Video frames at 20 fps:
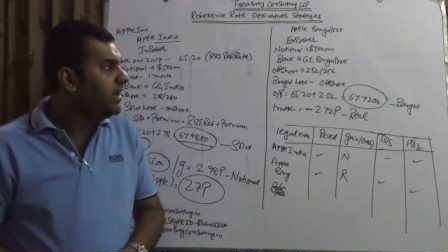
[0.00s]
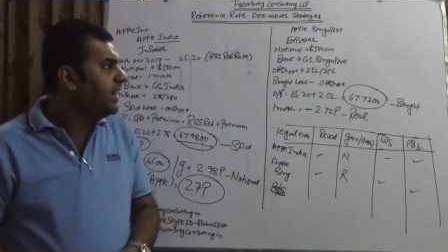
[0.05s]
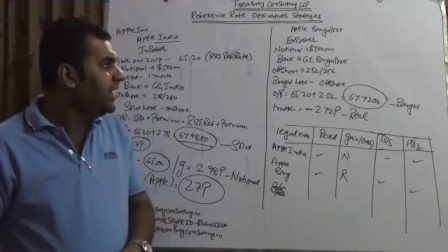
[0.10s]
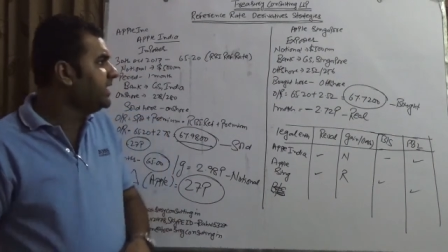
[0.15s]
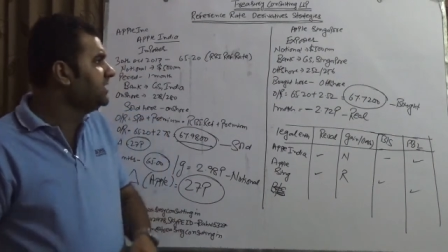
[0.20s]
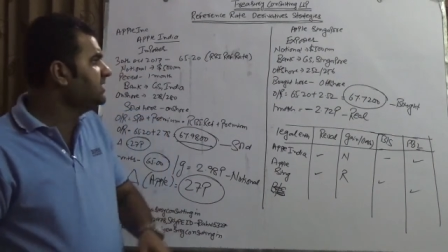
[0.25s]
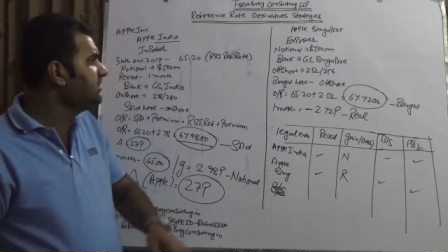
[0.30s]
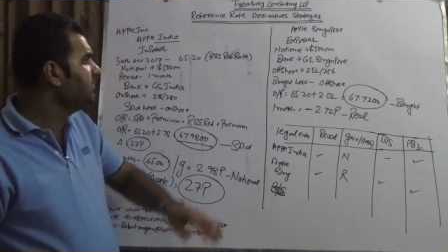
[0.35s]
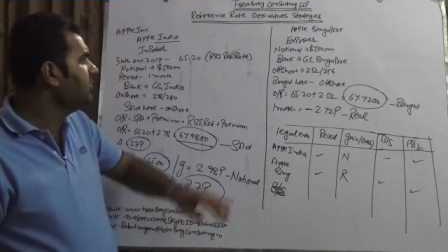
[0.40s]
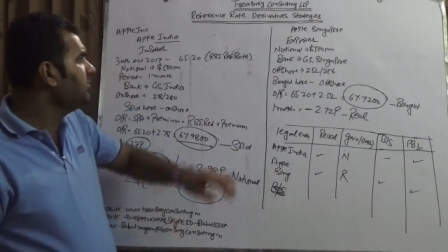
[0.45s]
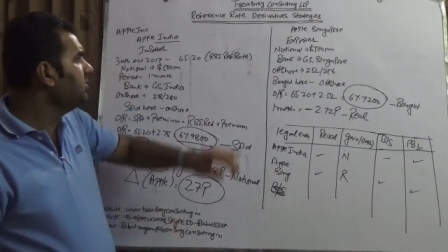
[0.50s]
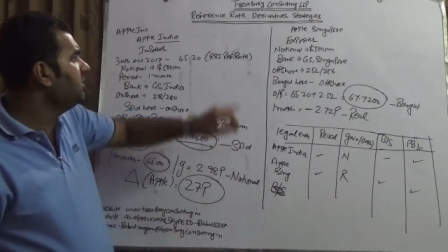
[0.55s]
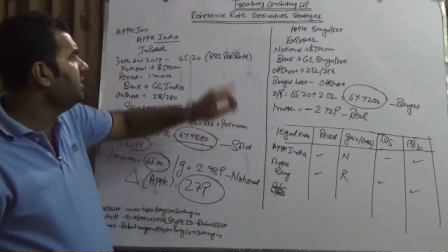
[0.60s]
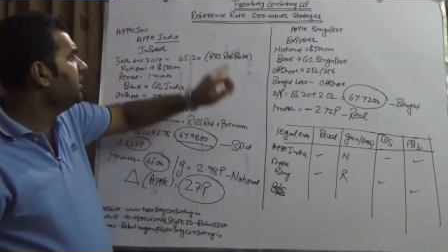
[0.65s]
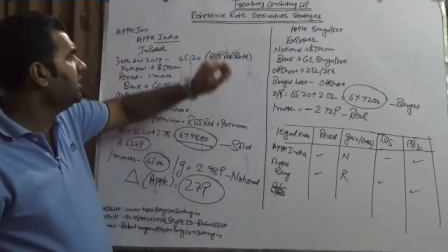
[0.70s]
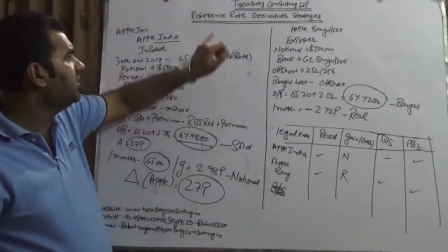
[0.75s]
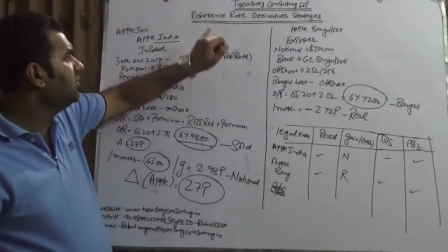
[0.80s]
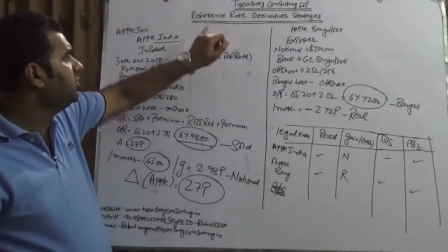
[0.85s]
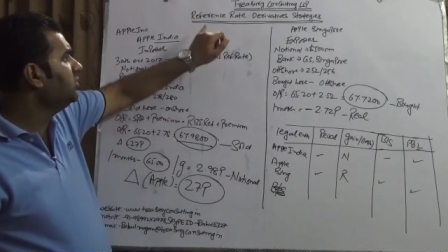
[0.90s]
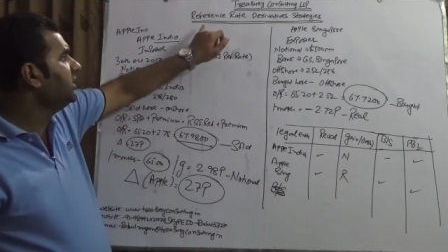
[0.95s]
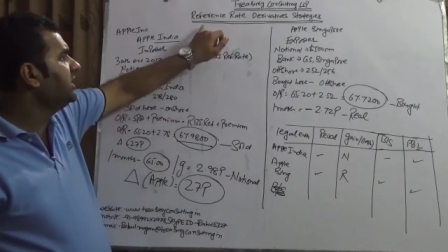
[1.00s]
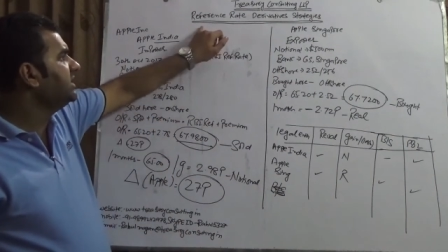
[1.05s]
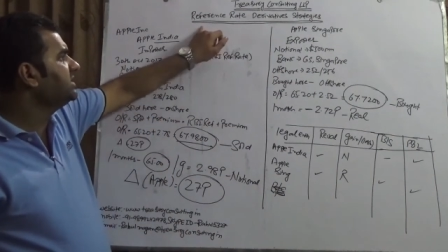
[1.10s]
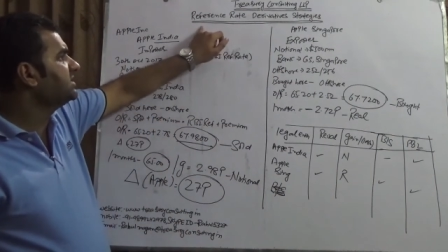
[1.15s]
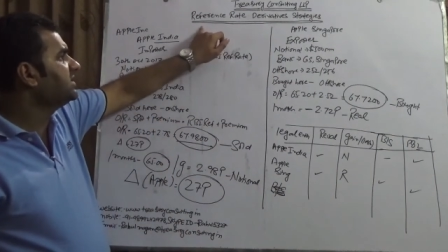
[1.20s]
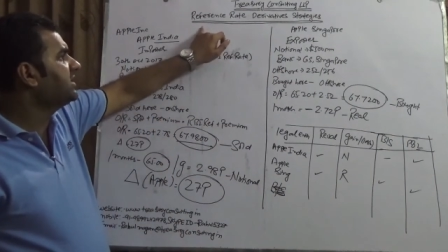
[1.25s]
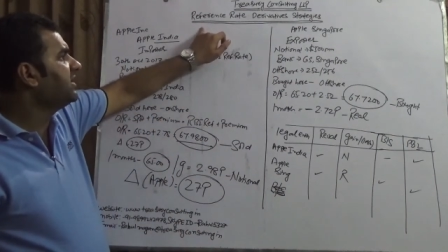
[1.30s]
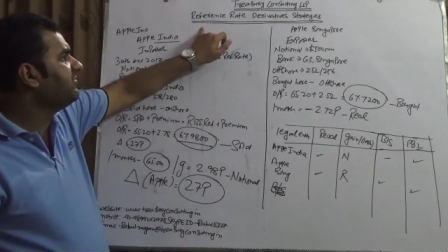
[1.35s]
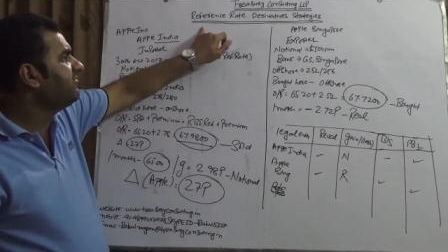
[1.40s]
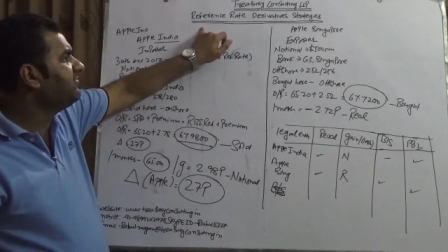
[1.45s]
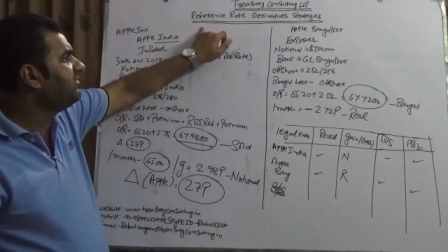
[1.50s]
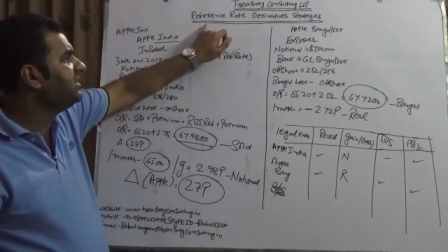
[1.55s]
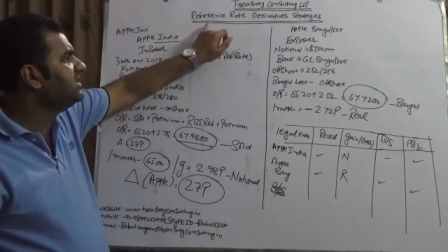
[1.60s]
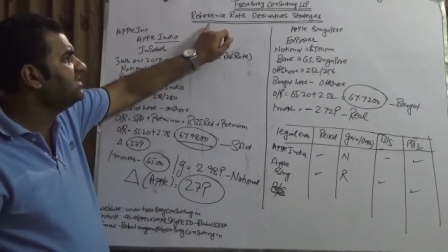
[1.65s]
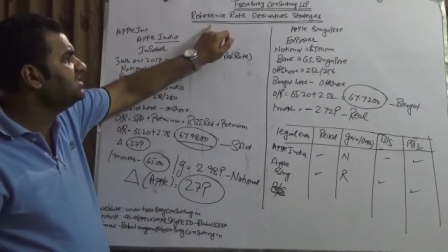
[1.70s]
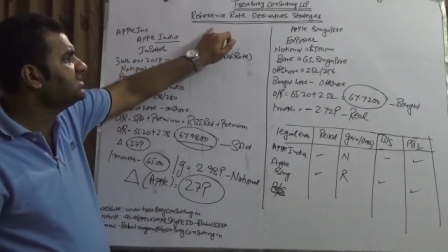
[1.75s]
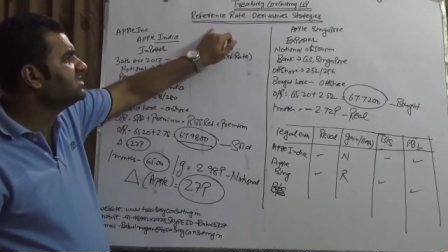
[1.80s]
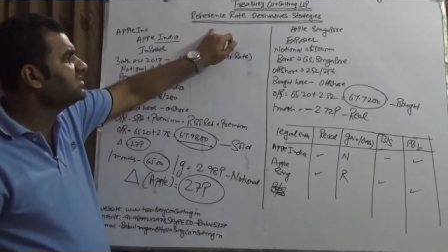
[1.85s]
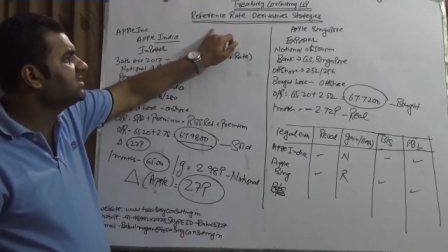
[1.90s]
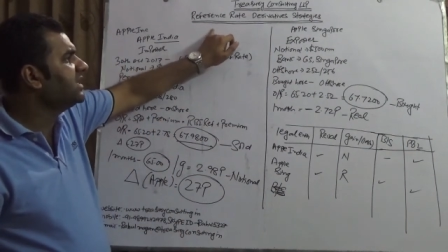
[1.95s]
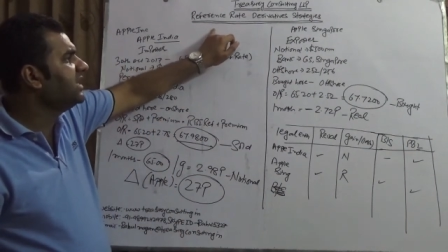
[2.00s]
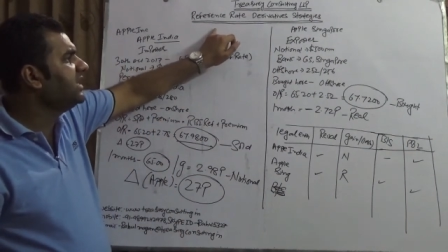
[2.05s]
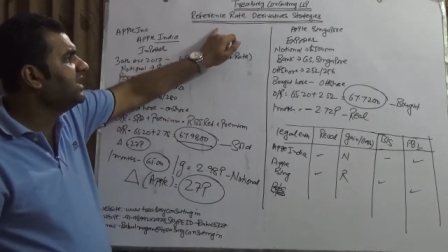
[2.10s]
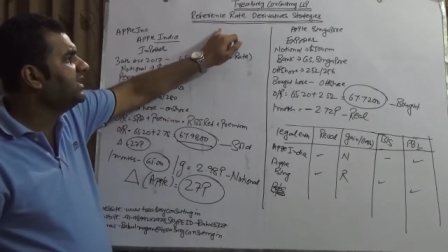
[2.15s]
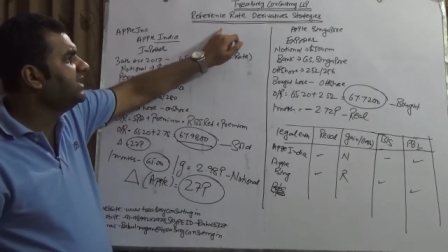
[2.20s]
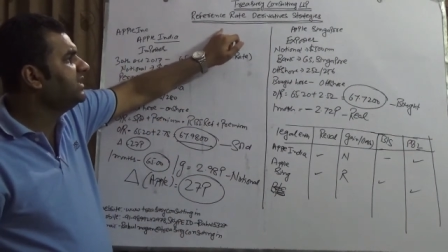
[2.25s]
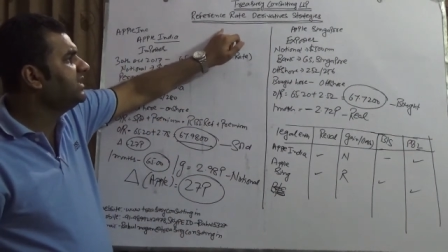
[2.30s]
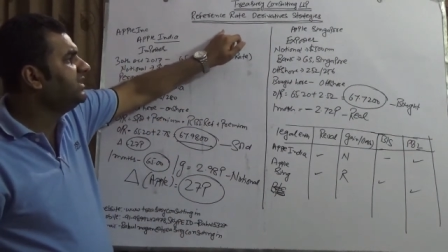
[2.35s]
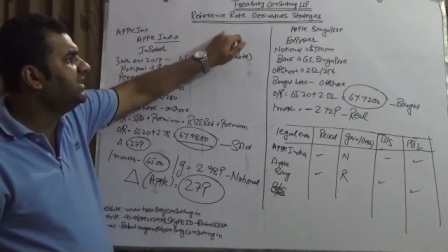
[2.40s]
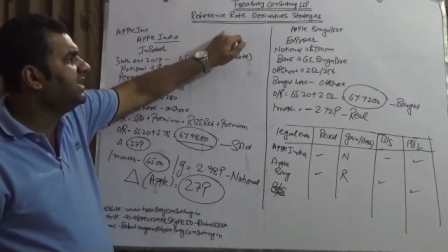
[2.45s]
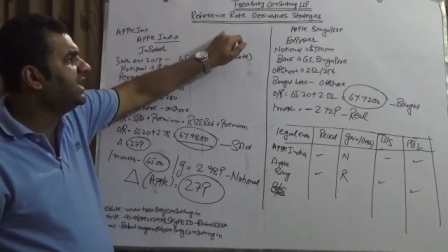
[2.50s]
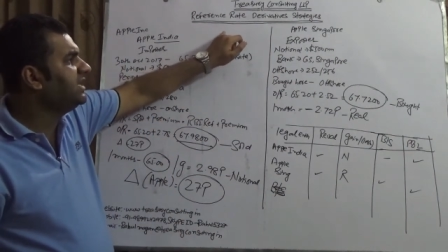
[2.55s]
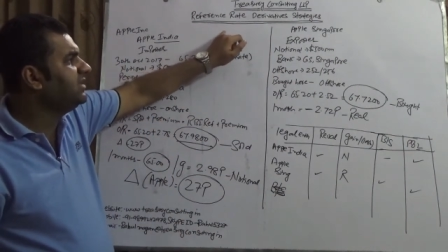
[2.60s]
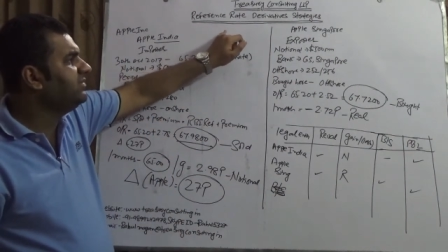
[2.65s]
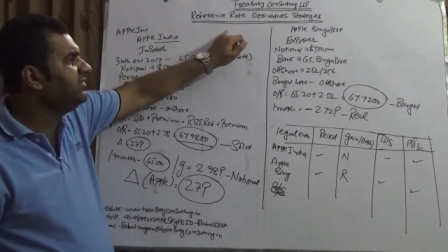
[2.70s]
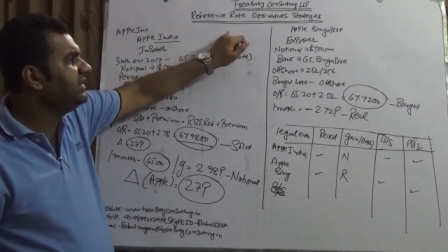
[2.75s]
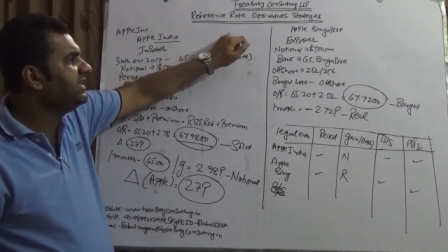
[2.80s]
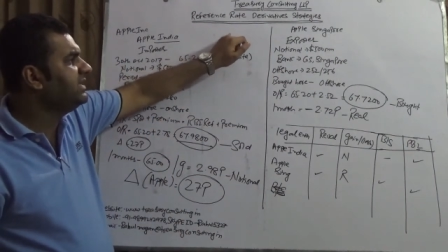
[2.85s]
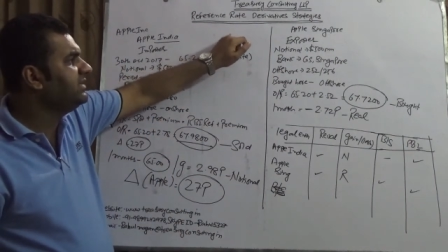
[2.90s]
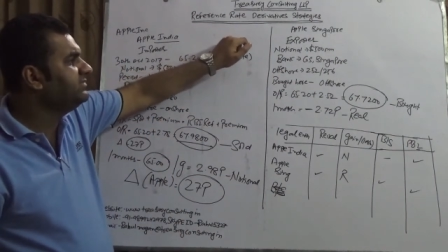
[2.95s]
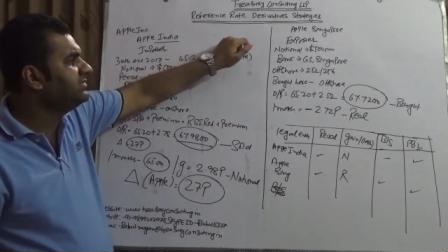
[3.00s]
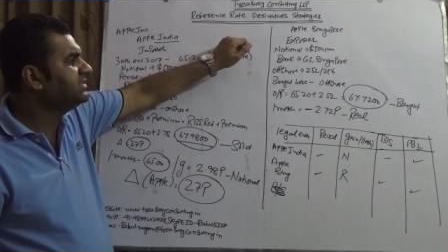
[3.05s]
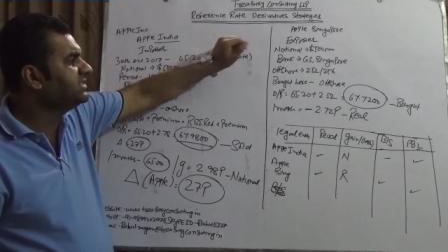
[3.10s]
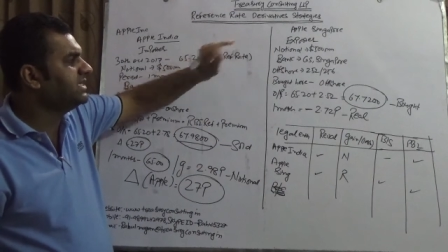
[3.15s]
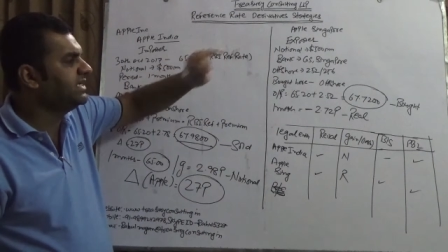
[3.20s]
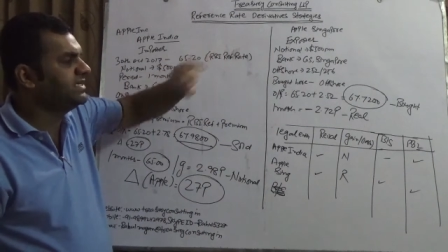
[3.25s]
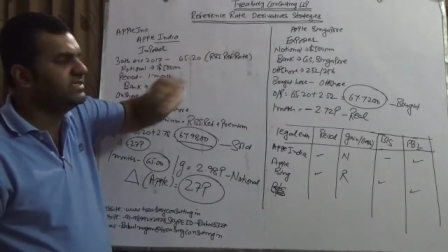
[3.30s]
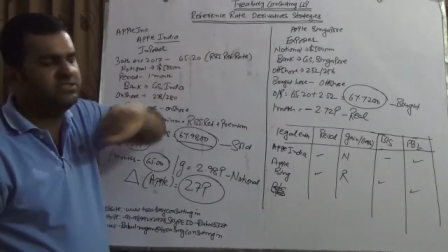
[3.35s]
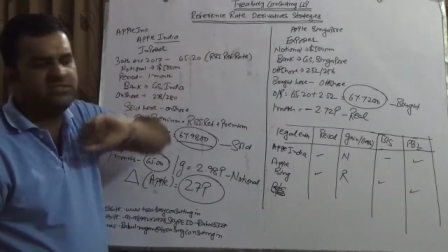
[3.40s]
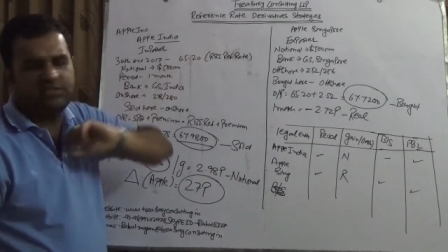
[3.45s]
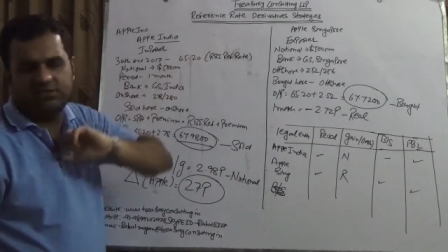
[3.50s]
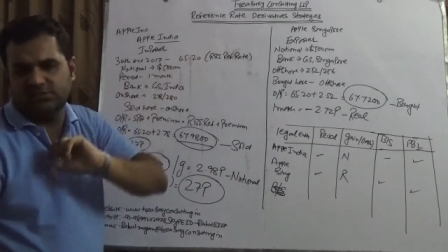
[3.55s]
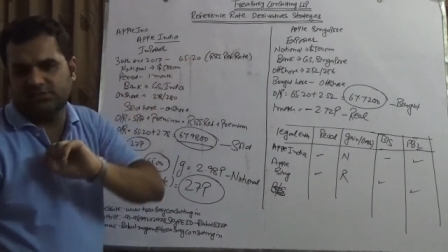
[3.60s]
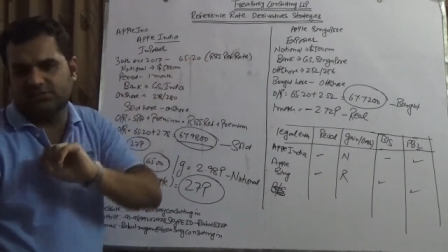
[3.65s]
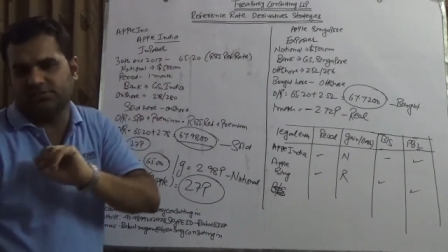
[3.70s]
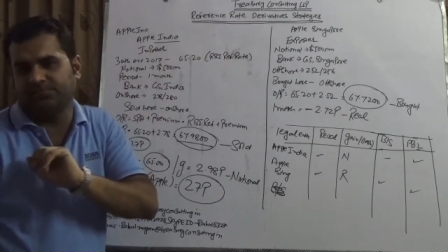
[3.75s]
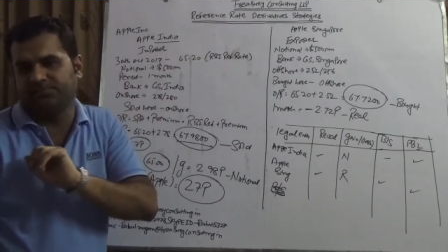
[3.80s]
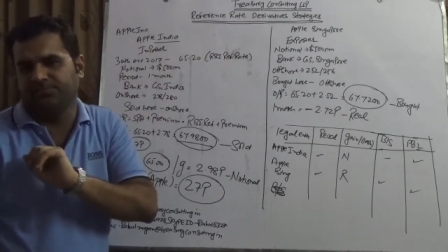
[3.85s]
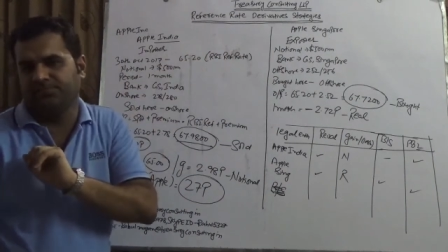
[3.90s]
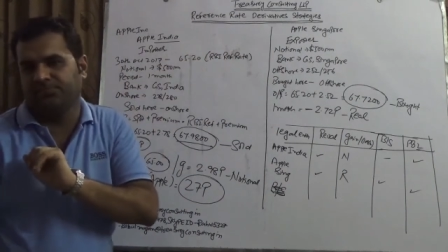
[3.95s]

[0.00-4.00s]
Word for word: Henceforth, they are known as reference rate derivative strategies.